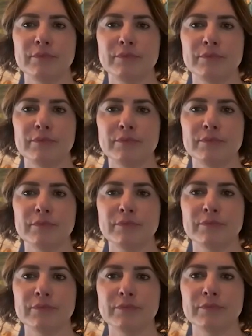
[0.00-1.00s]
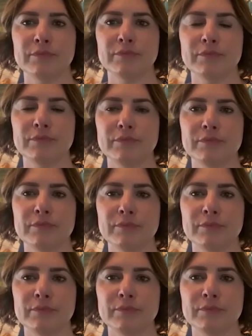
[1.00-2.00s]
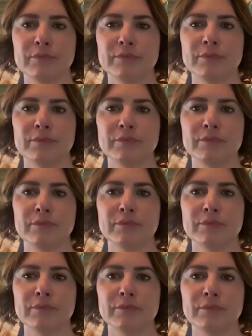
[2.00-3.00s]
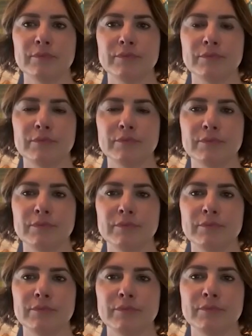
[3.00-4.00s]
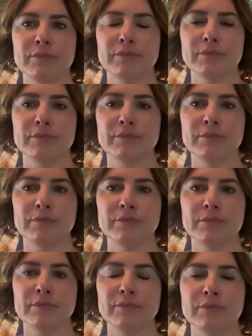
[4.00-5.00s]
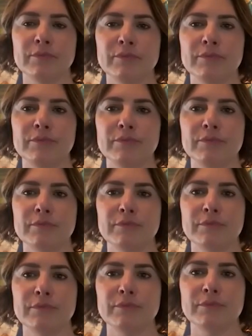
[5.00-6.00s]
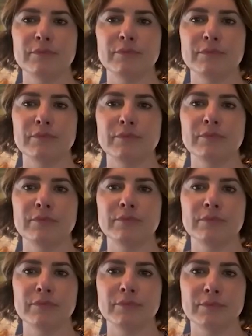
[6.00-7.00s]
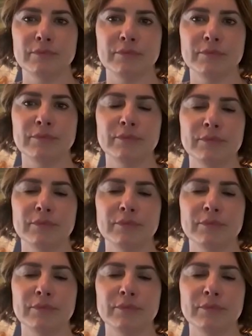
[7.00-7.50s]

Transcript: The person shown says nothing.